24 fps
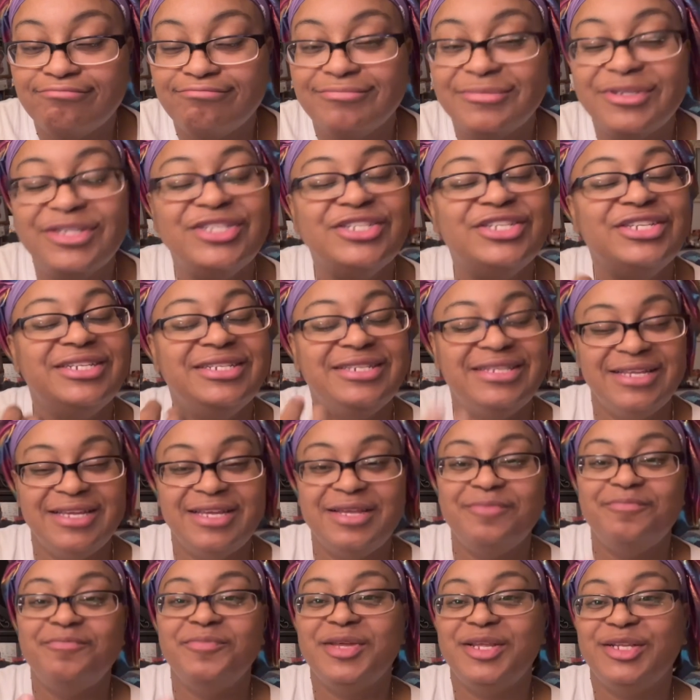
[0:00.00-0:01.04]
She
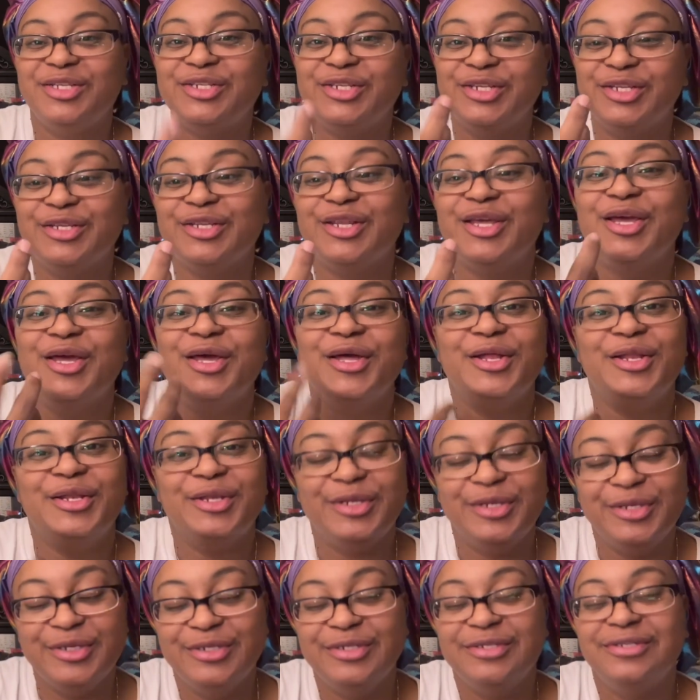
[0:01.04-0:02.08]
did mention,
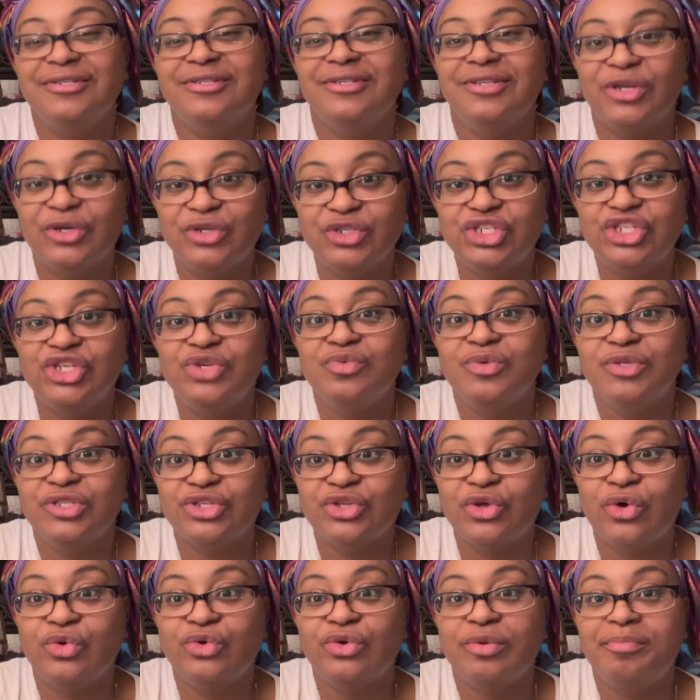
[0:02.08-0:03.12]
you know, she was
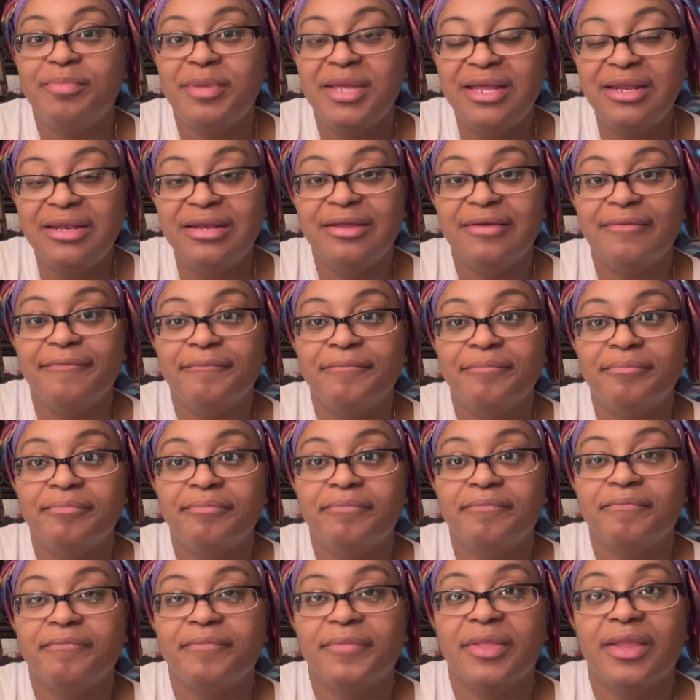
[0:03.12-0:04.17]
codependent,
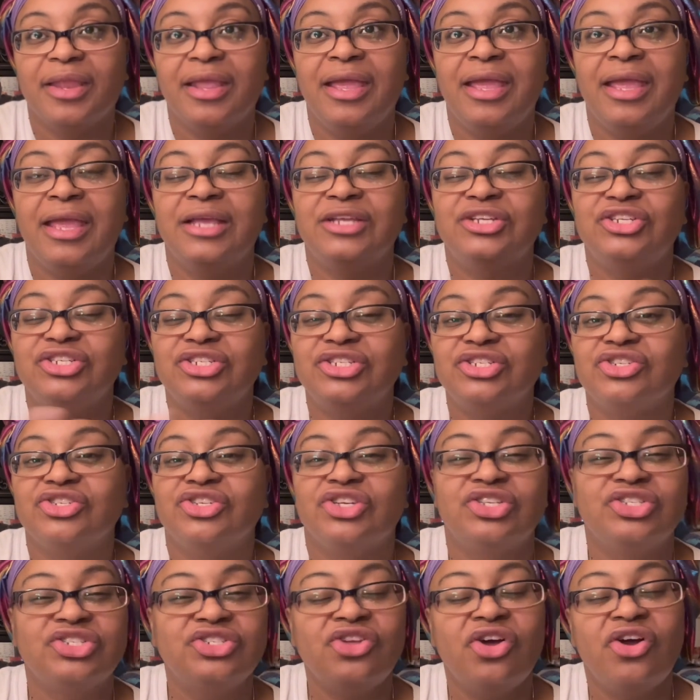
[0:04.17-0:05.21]
and she
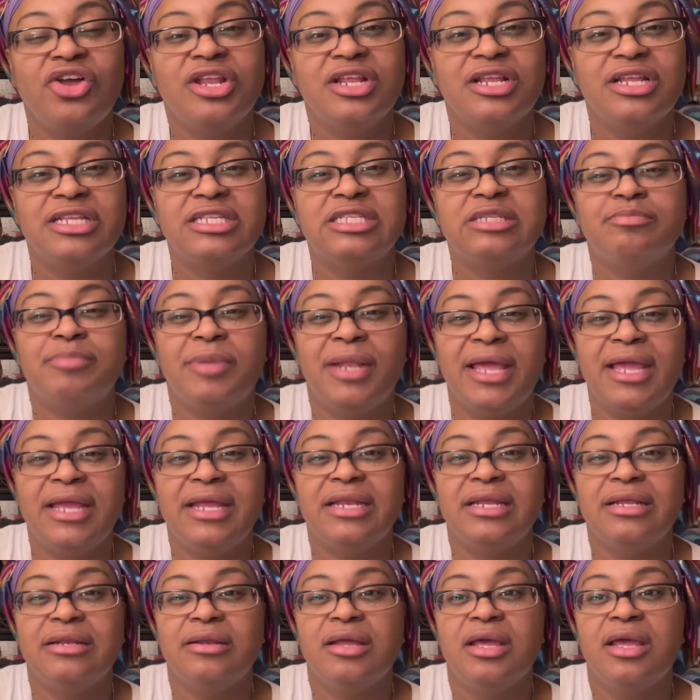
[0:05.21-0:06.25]
just started
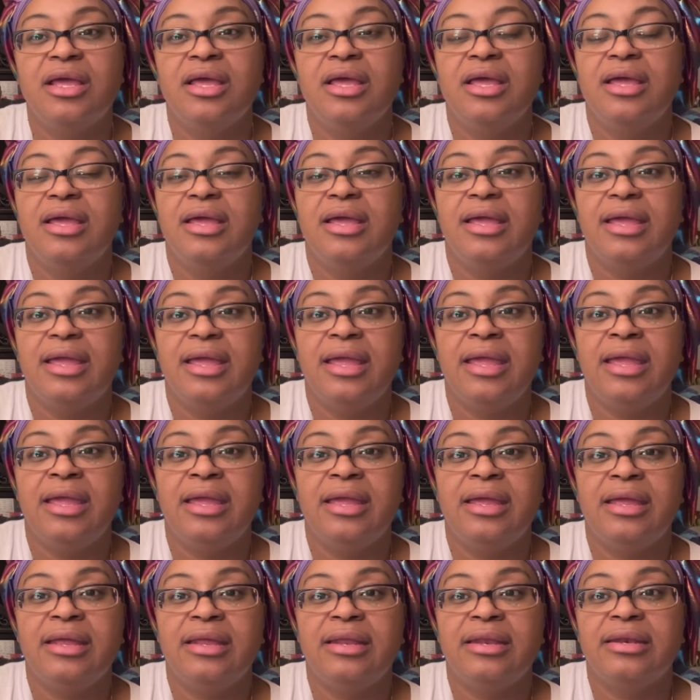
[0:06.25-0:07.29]
explaining,
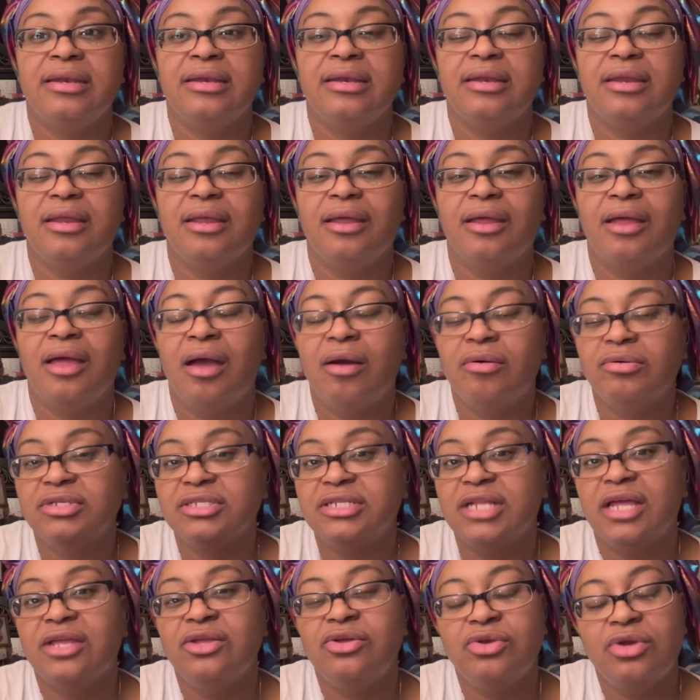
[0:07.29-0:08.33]
and I
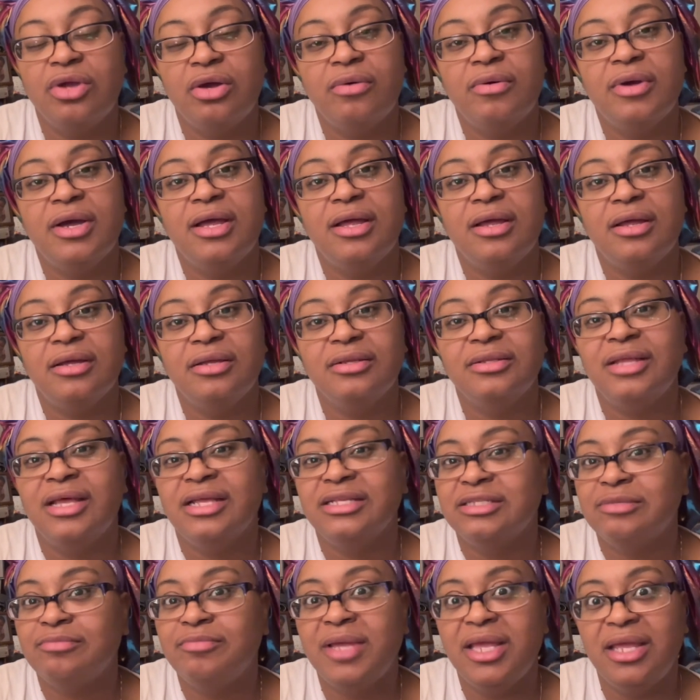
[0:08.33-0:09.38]
was like, you know what?
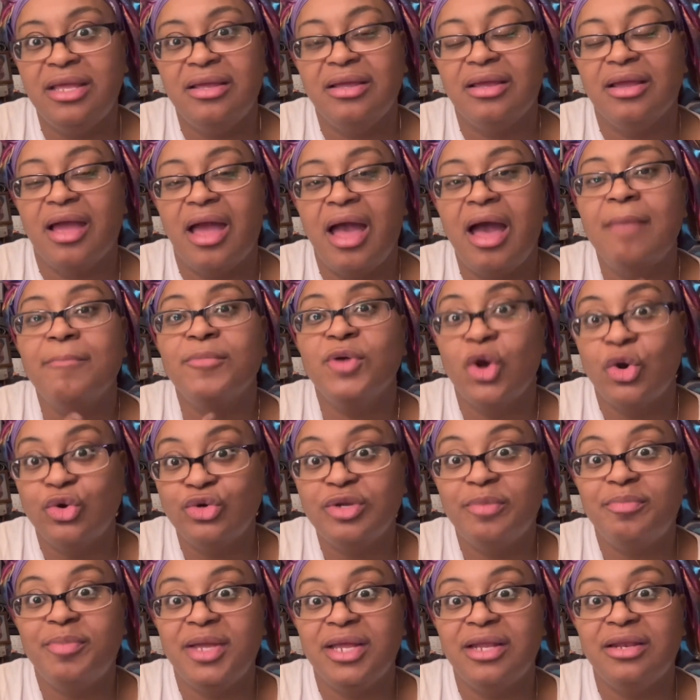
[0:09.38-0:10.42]
That's me. I'm
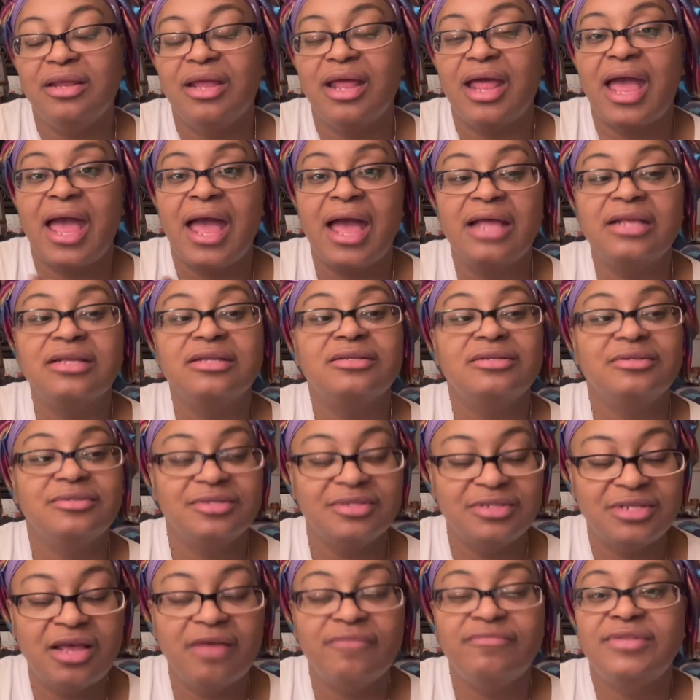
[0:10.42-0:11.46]
codependent. I
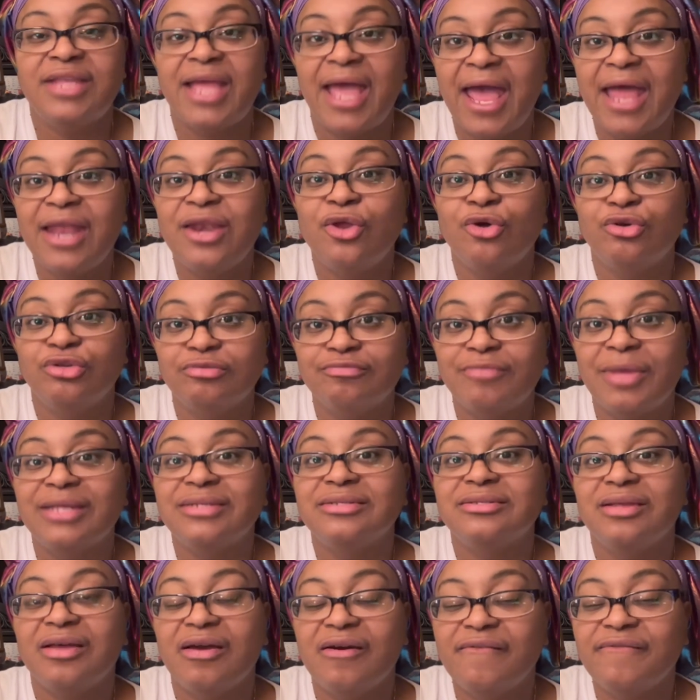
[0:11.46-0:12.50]
self-diagnosed
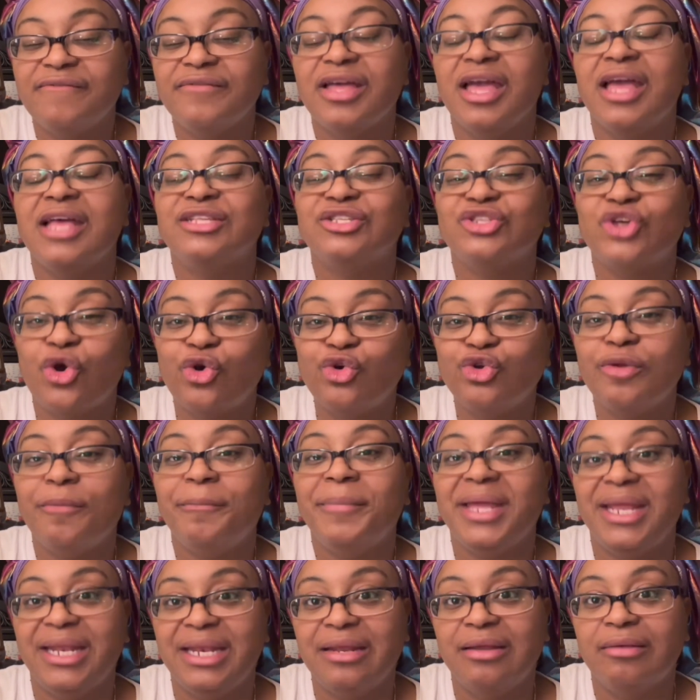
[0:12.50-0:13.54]
myself as
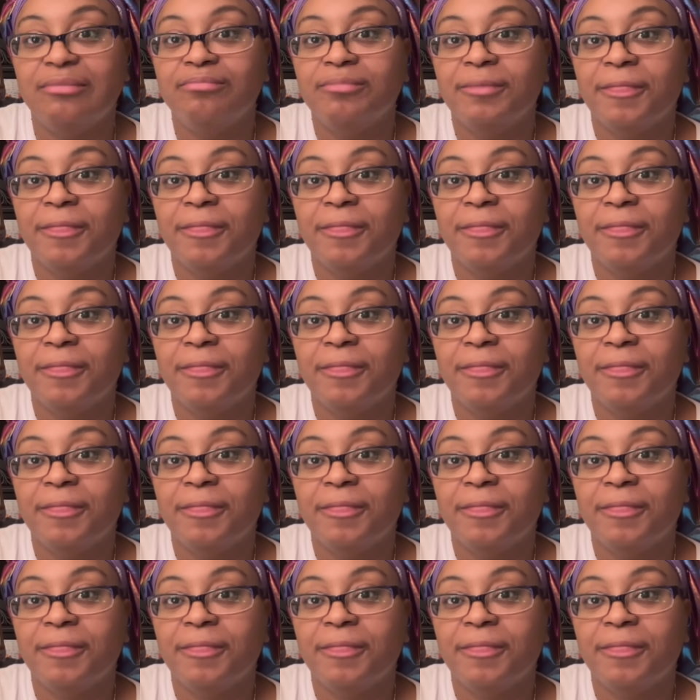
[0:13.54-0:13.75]
codependent.